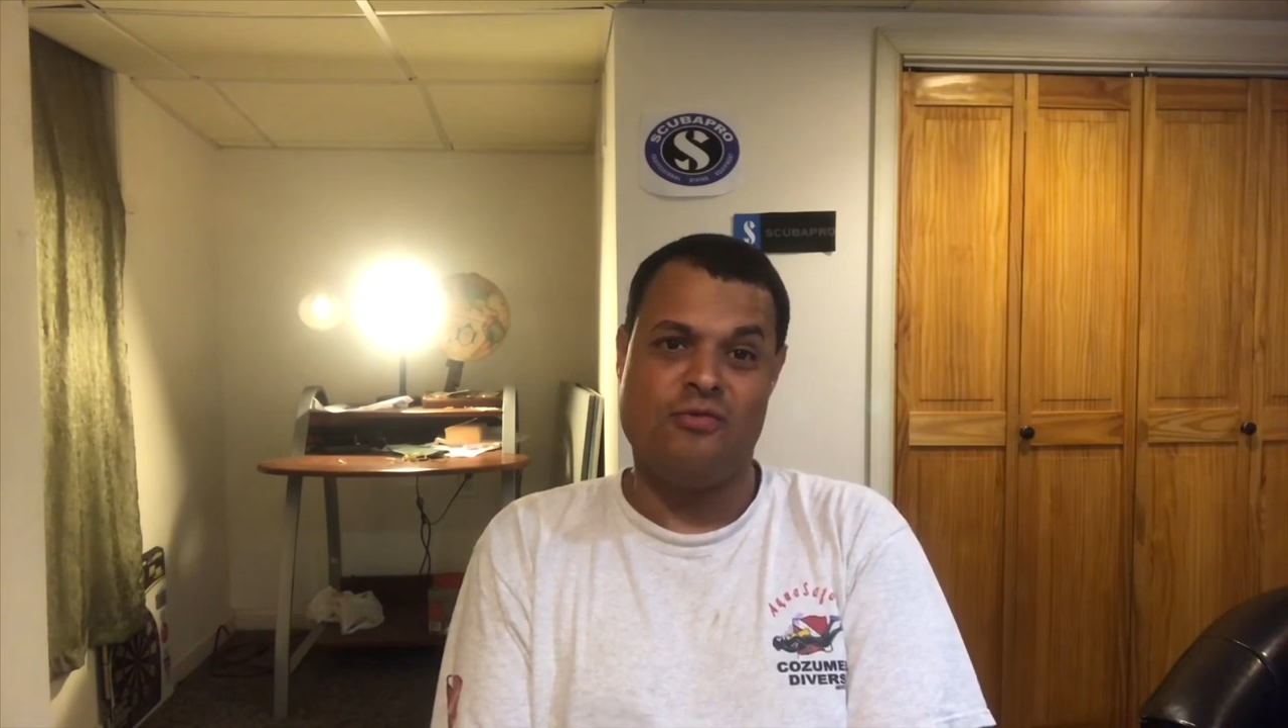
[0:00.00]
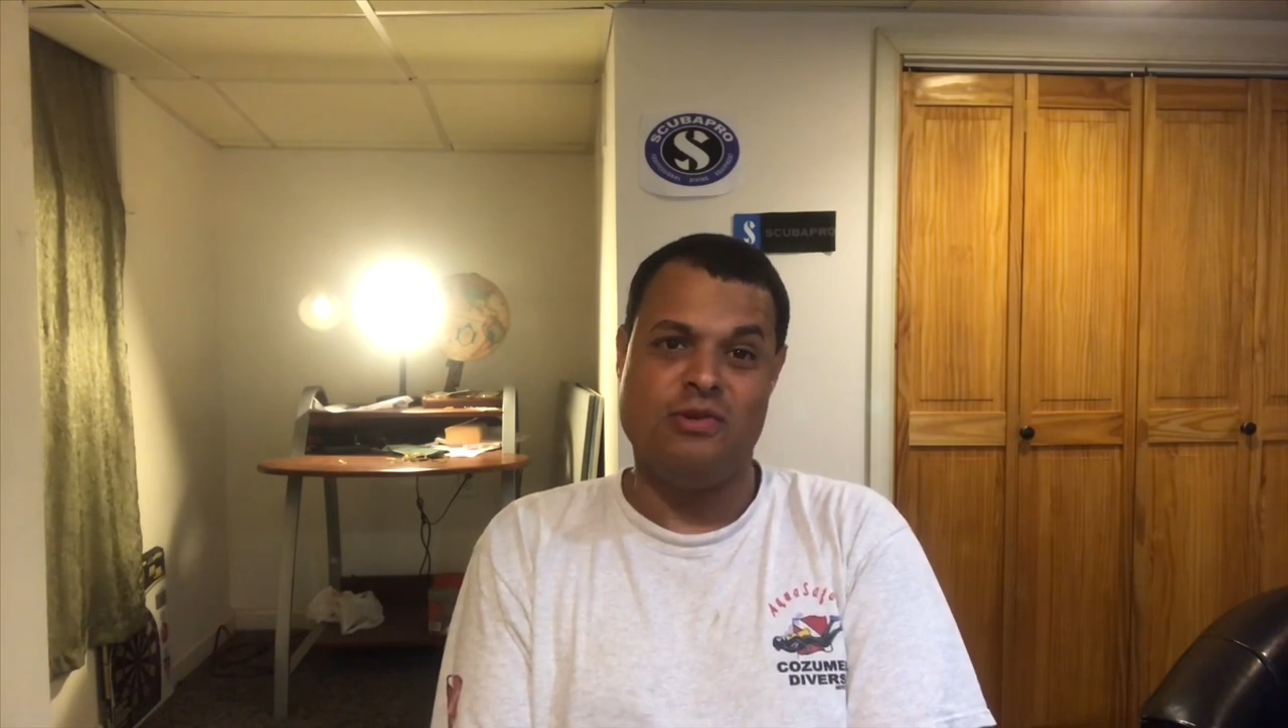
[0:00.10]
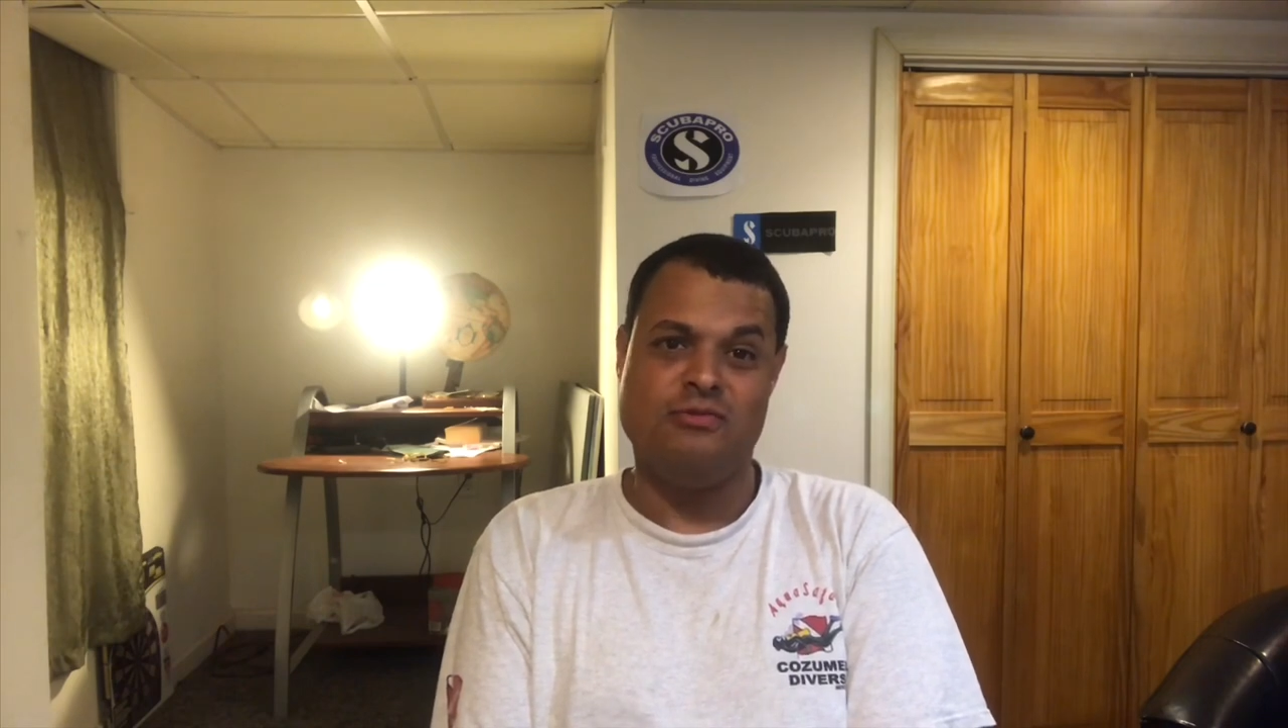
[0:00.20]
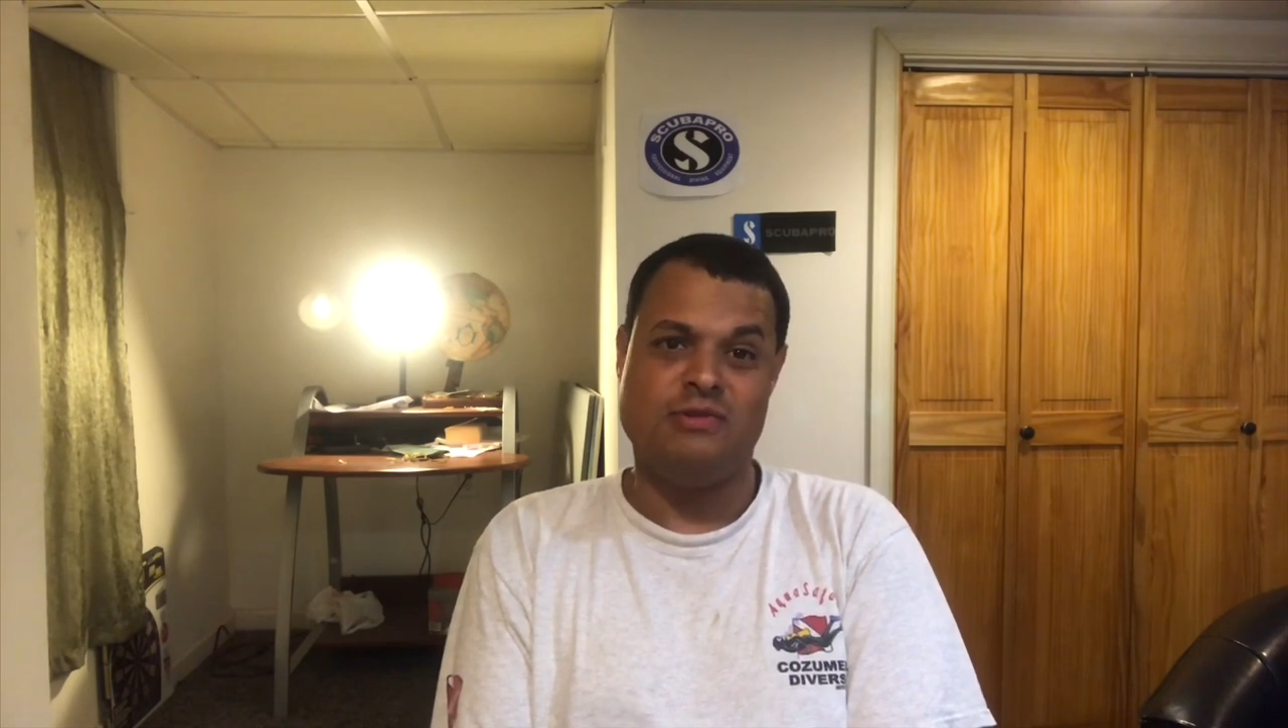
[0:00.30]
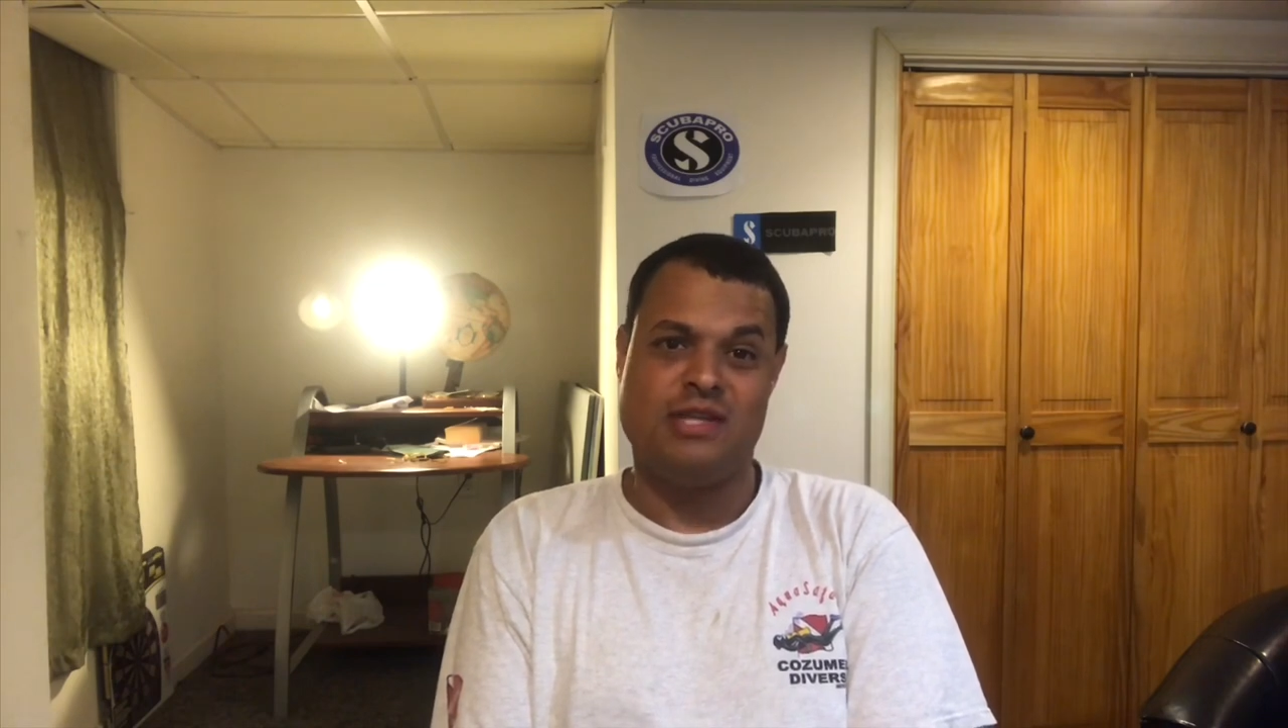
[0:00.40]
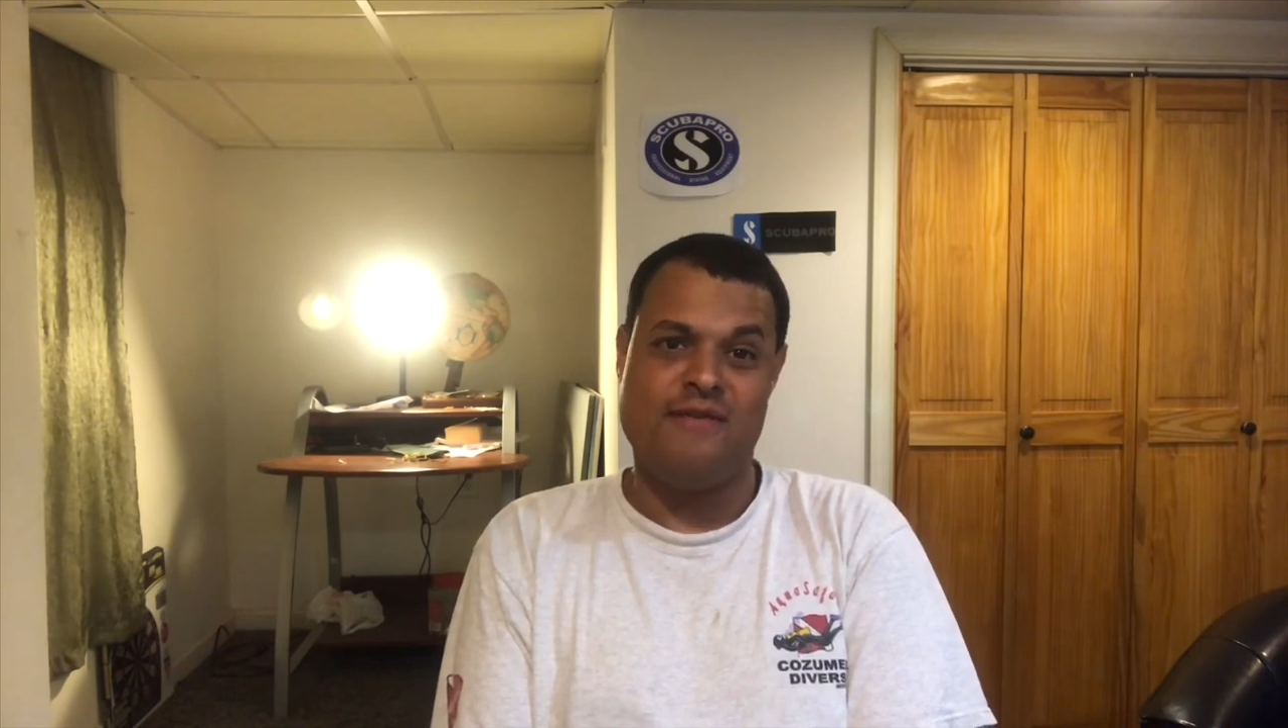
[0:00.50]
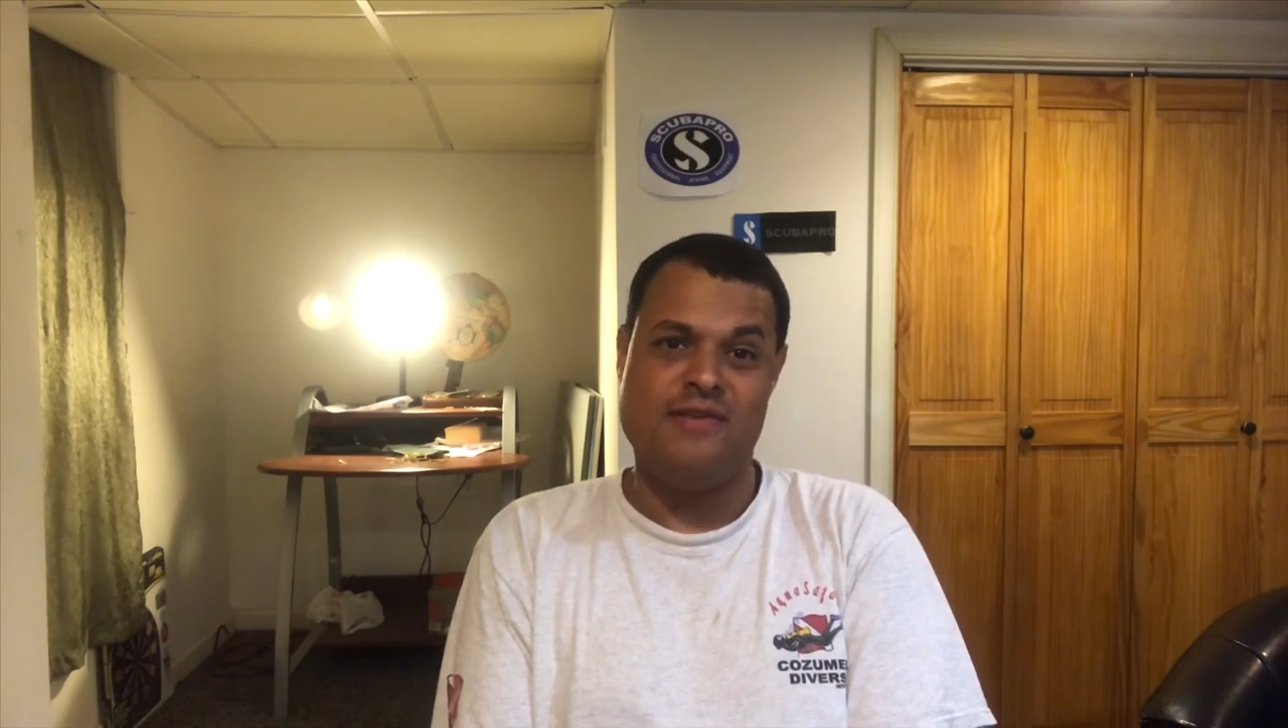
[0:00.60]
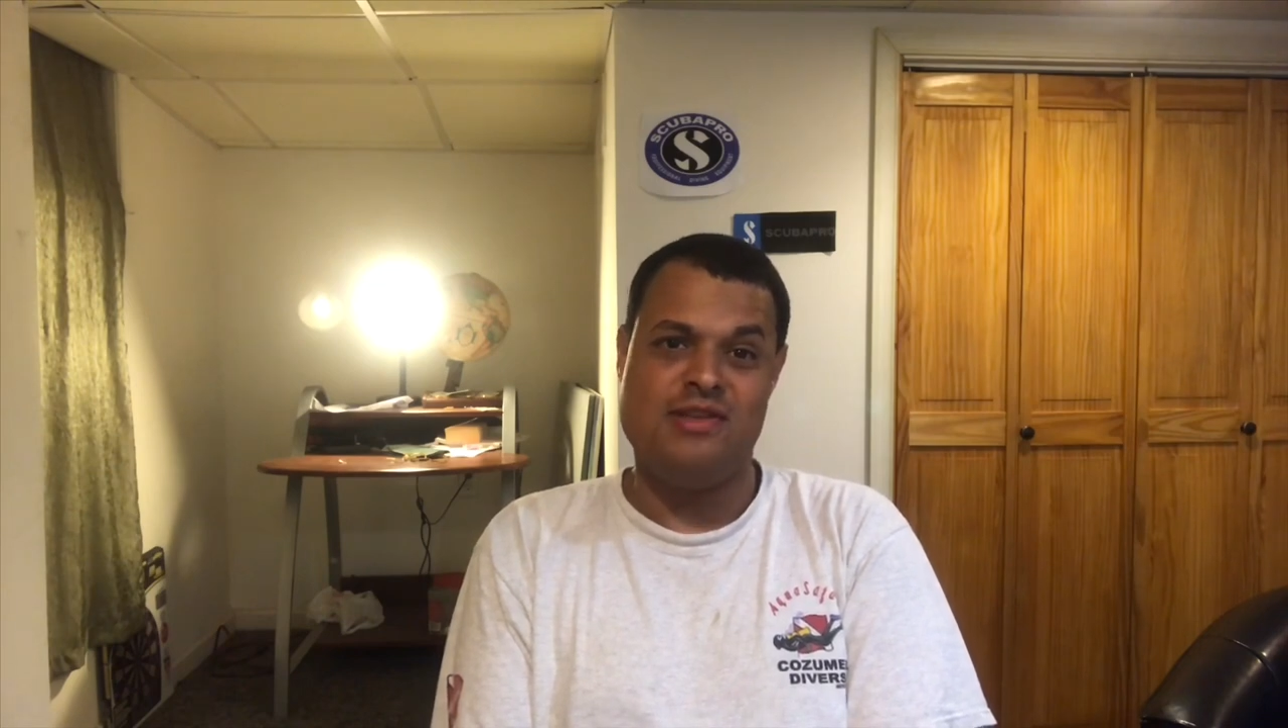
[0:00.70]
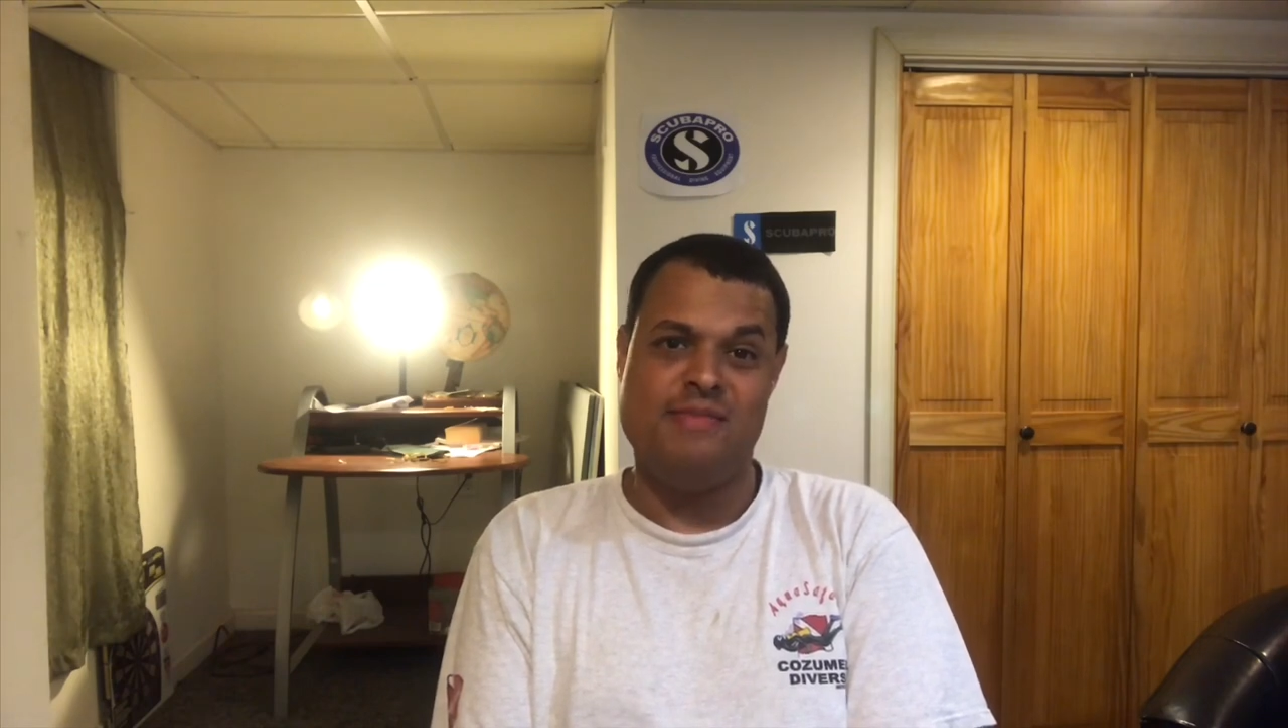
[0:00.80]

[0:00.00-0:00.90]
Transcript: which was given to